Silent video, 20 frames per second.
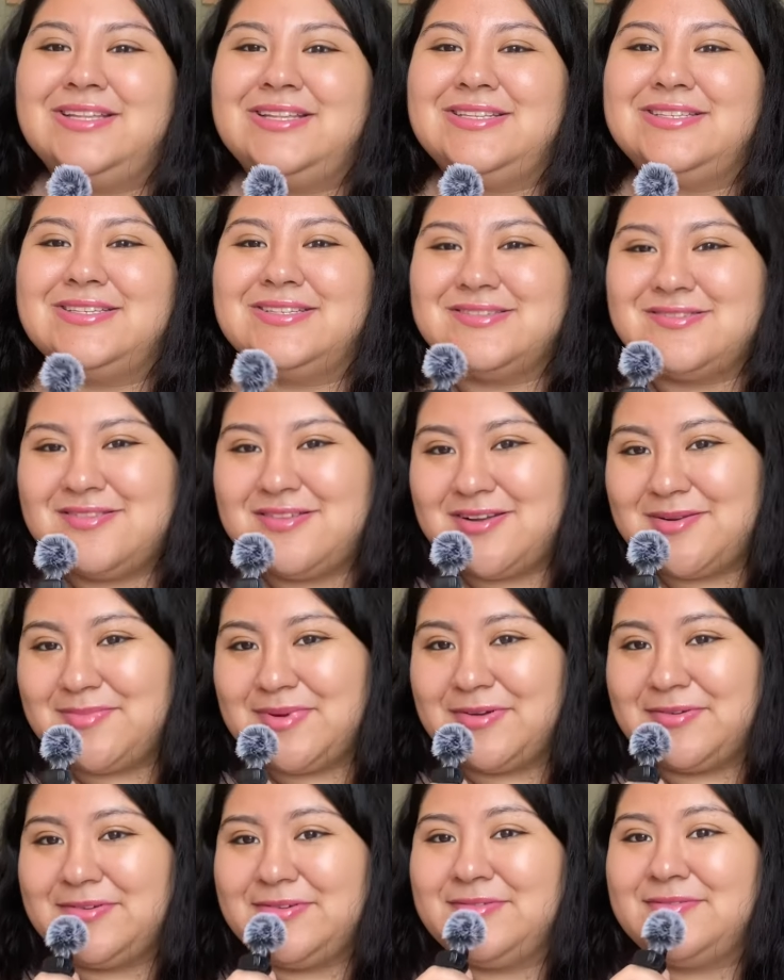It says a lot
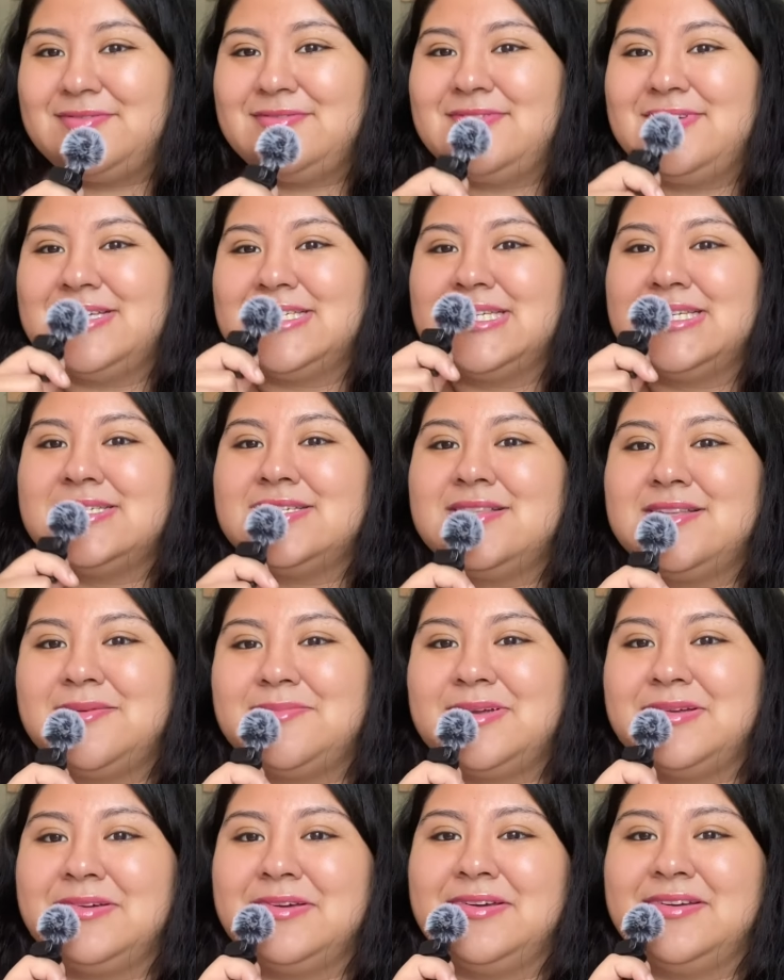about you. It says a lot
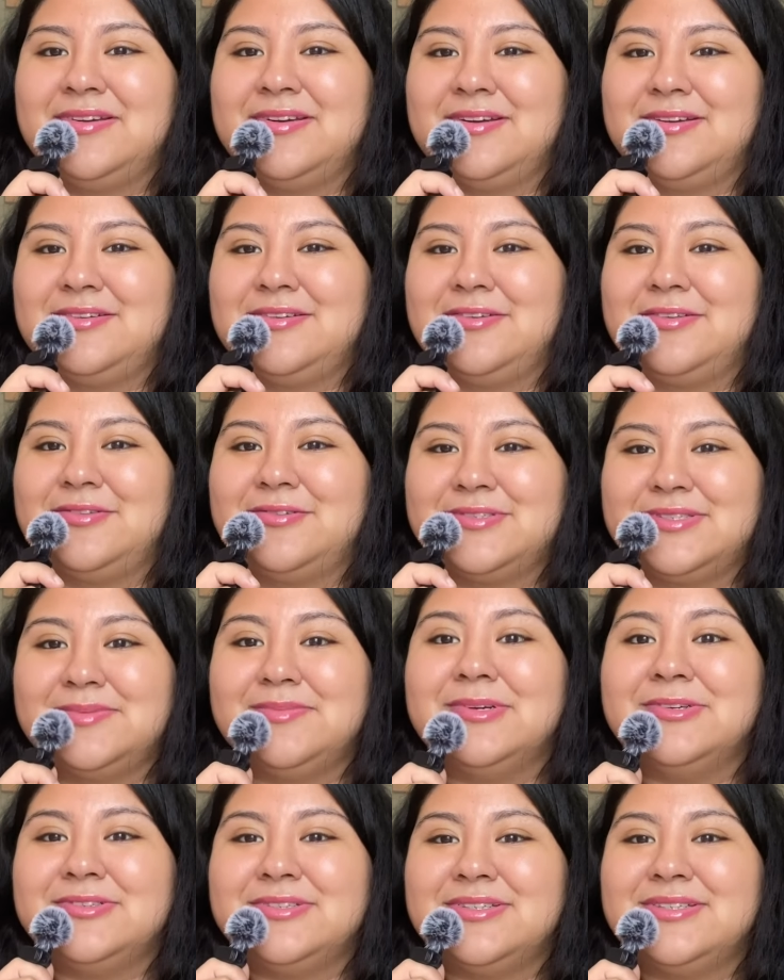about your character. Those
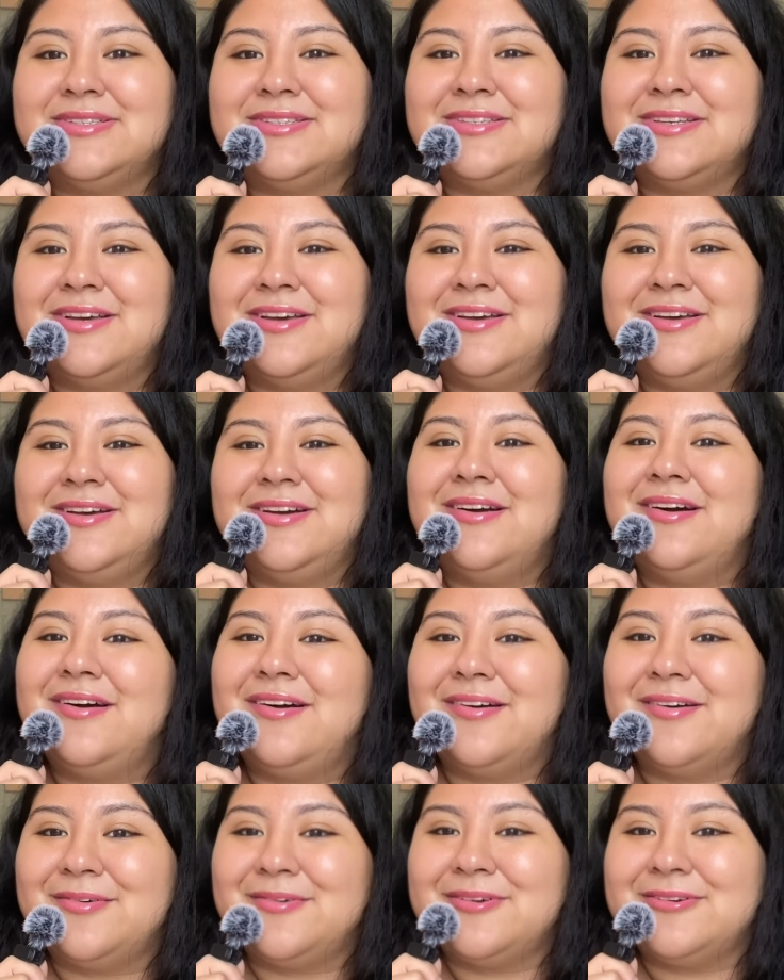emotions
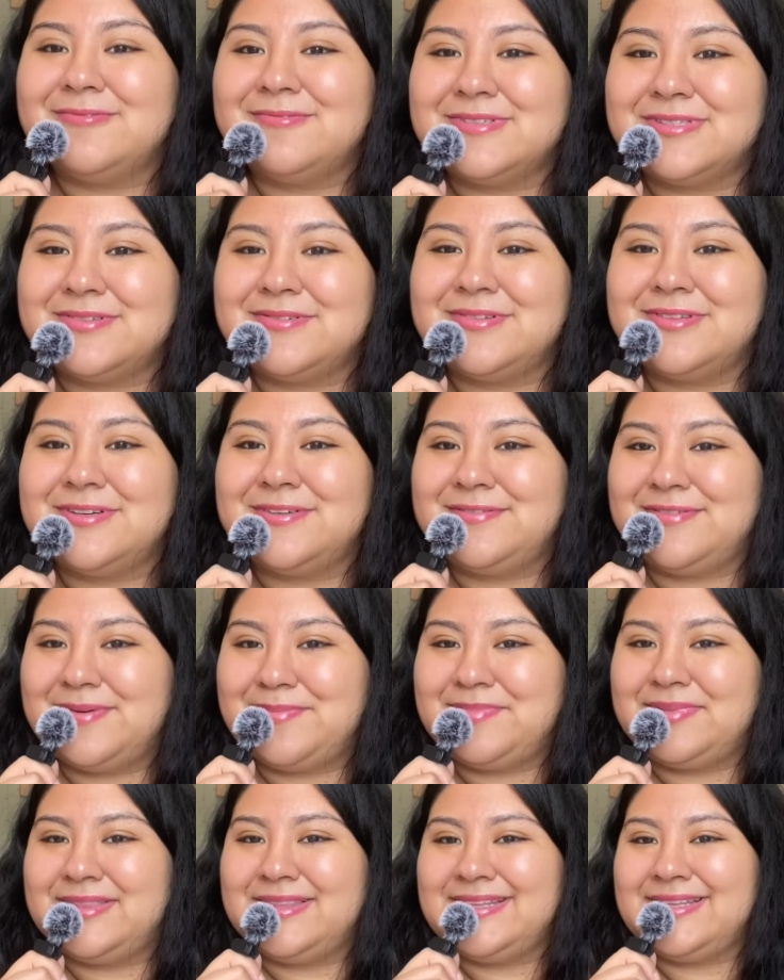are a result of
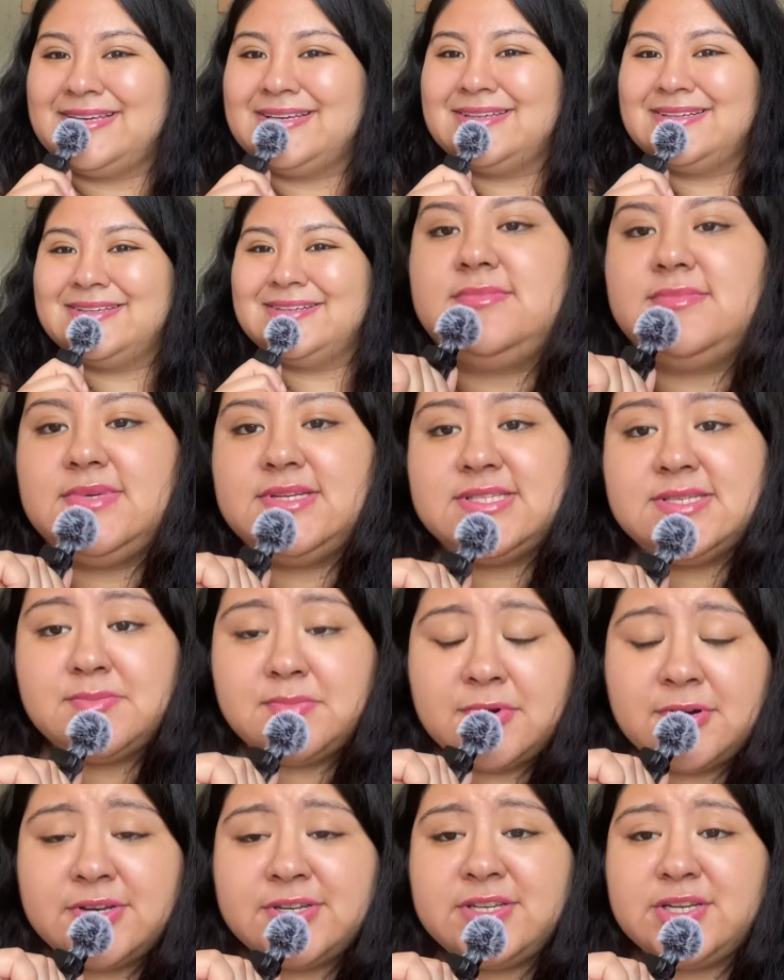empathy. It's
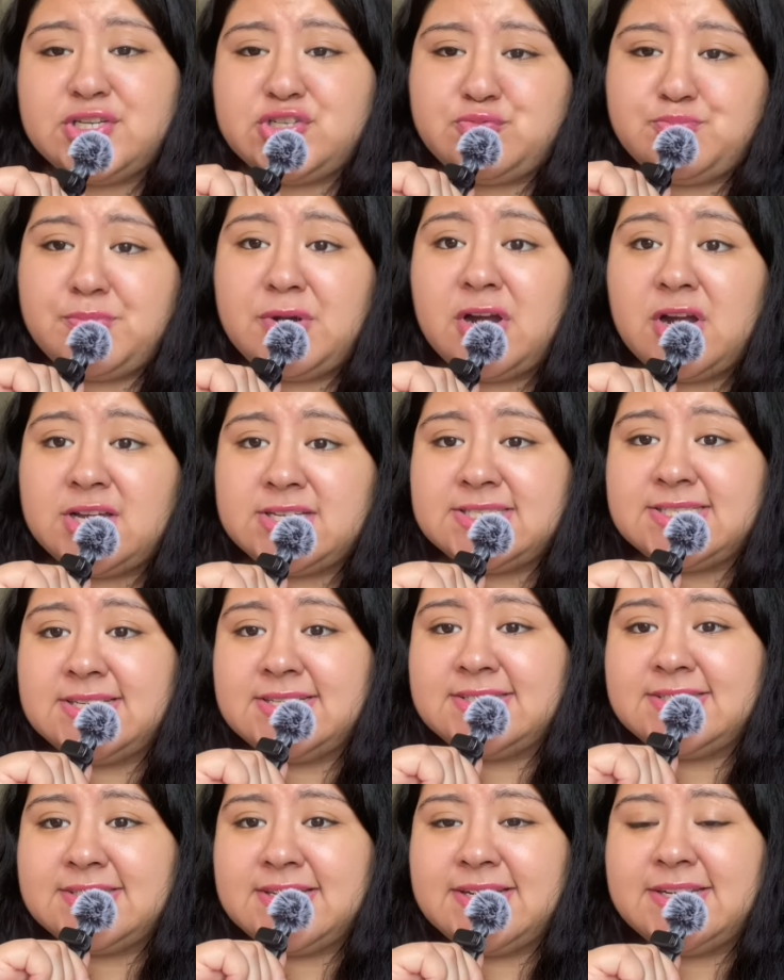important to
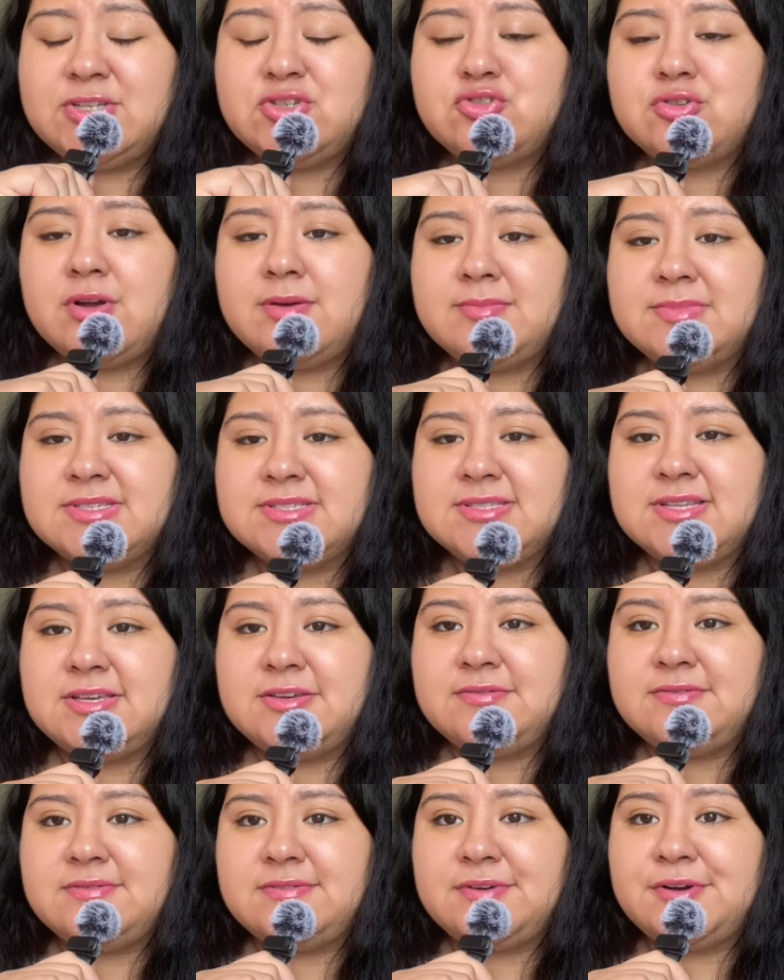process any traumas that
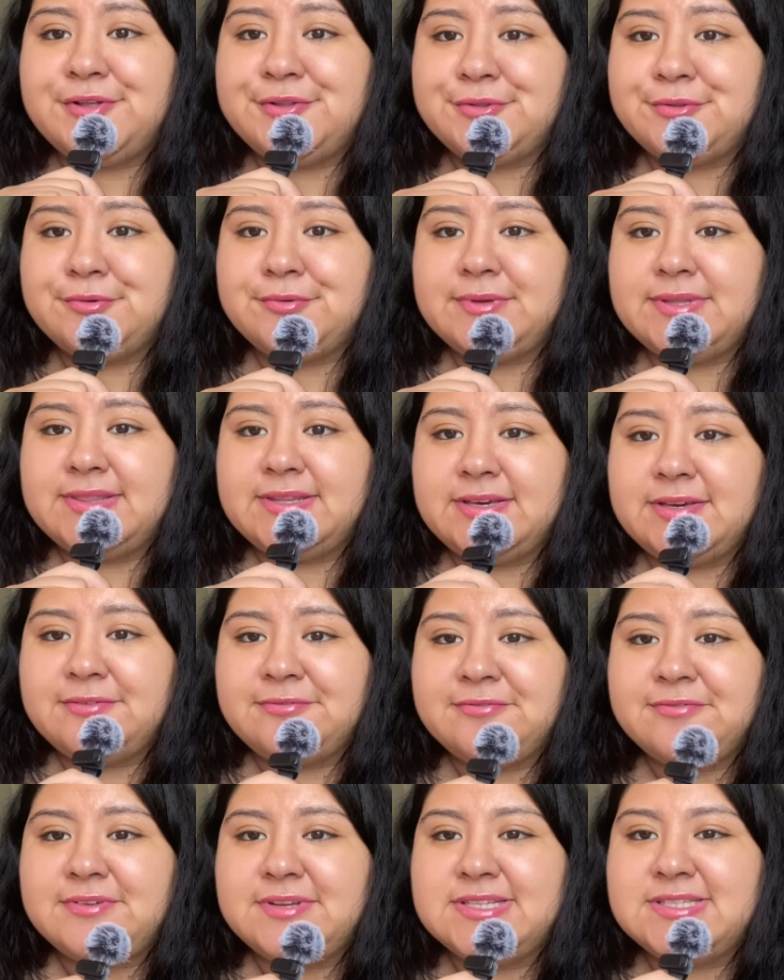you've gone through in
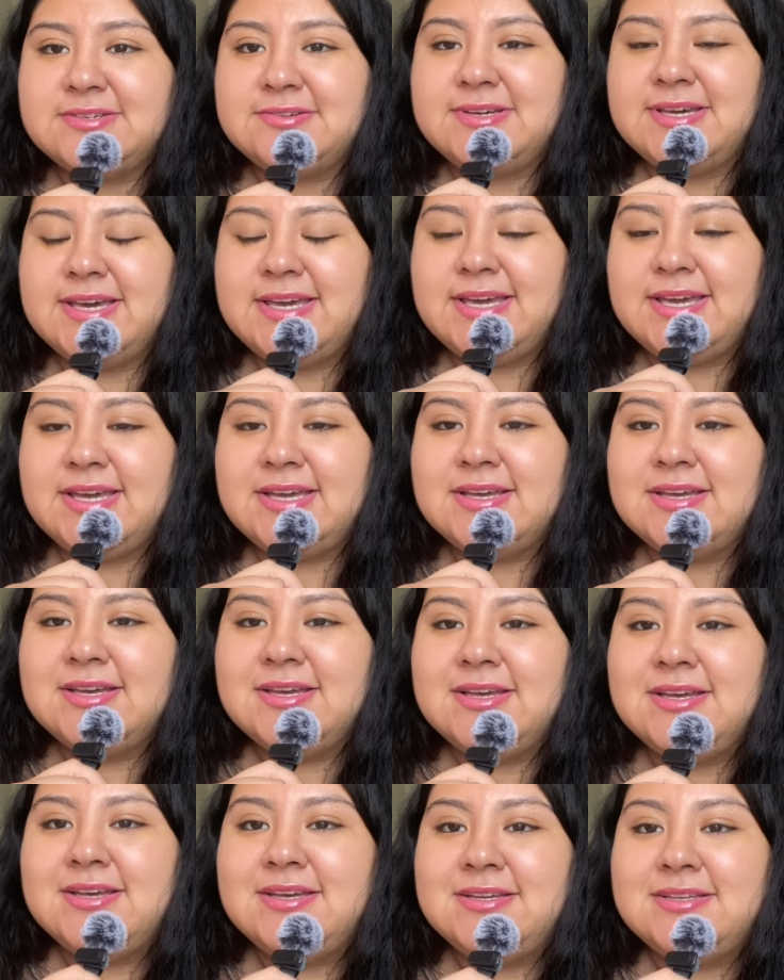life. It's okay
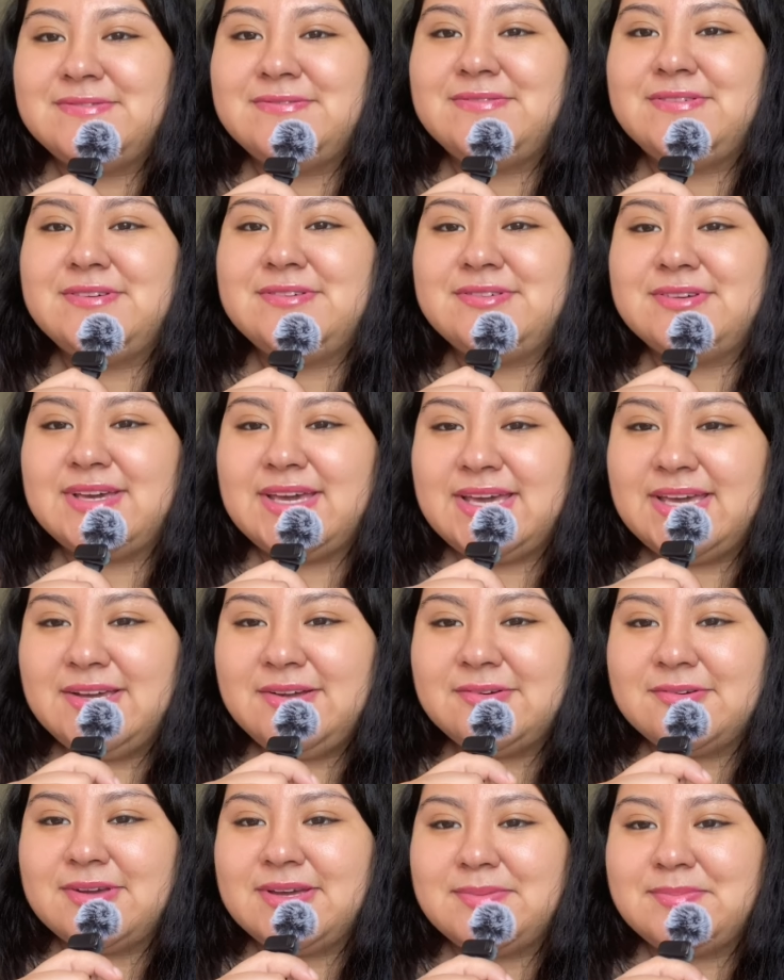to feel
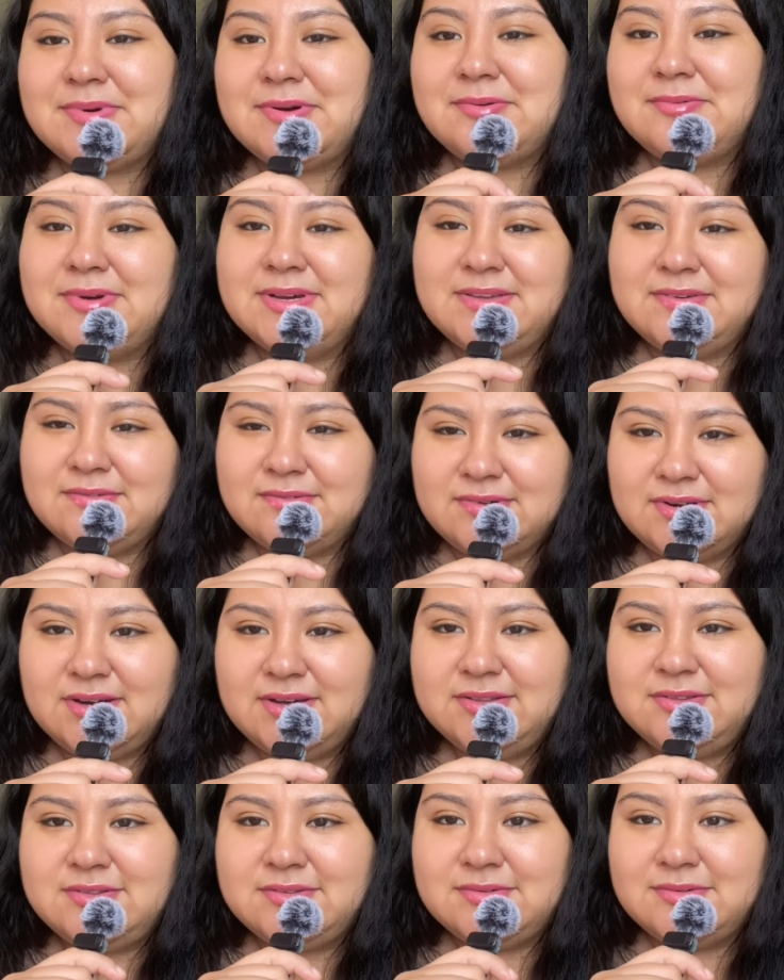angry about what you've
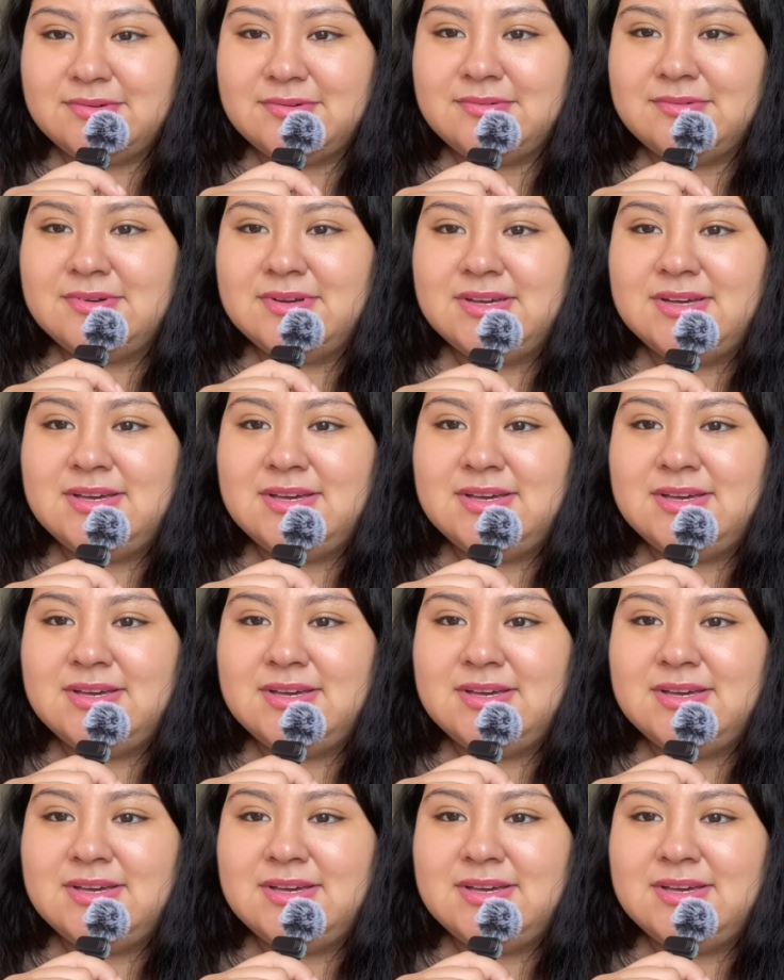gone through.